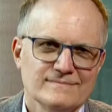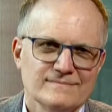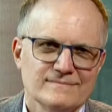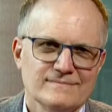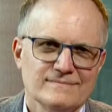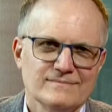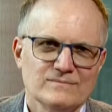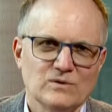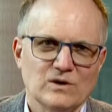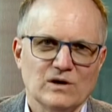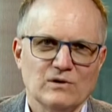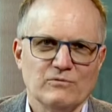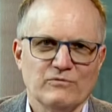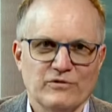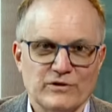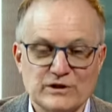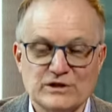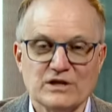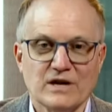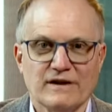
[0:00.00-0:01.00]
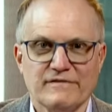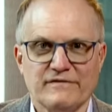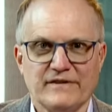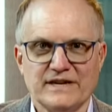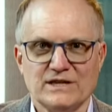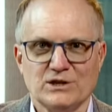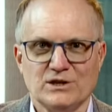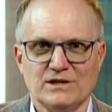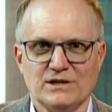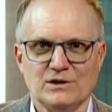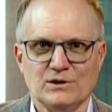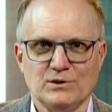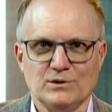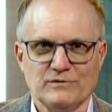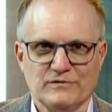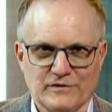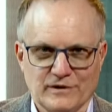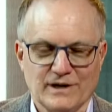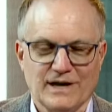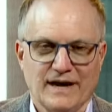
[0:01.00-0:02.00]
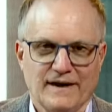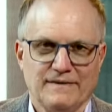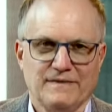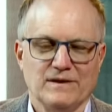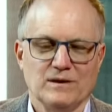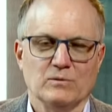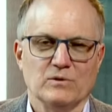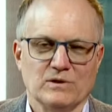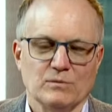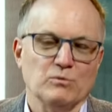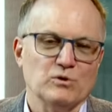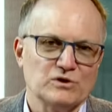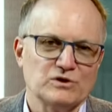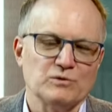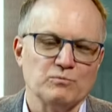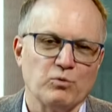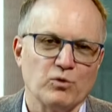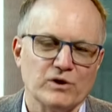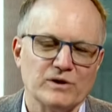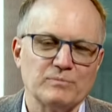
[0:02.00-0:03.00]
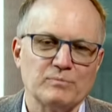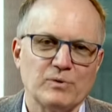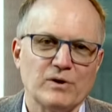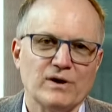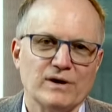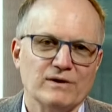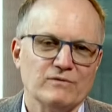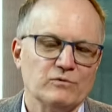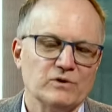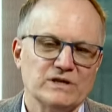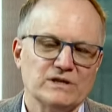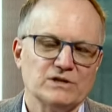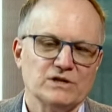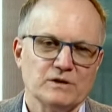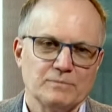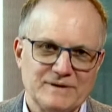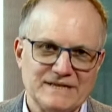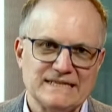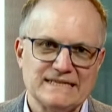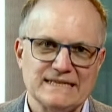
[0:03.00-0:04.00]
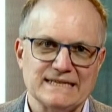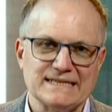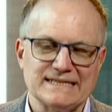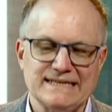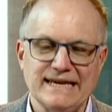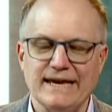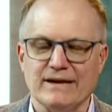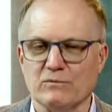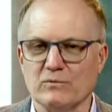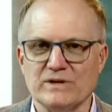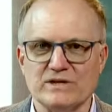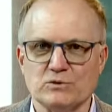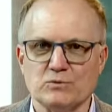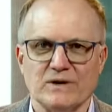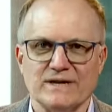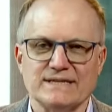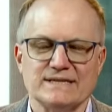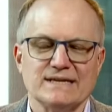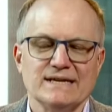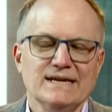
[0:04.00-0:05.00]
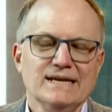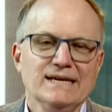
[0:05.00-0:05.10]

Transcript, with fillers: Well, first off, Vassy, you forgot the, the most important part of what Jagmeet Singh said, which was